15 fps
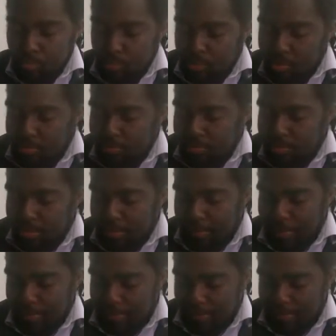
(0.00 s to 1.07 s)
What can we say
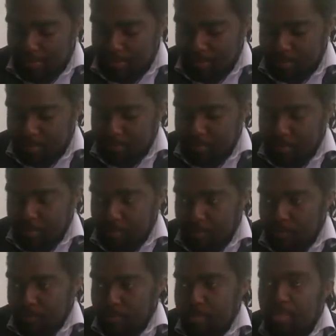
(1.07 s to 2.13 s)
about them?
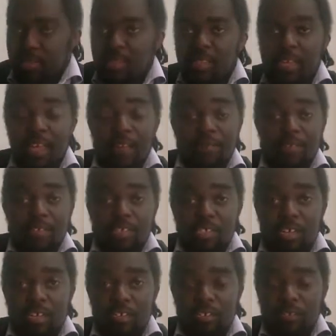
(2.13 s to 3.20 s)
They have a
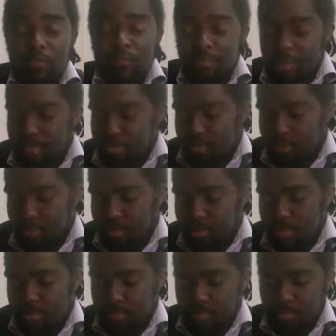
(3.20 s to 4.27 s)
charge of
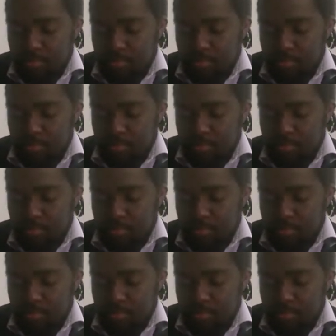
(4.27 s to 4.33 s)
-1,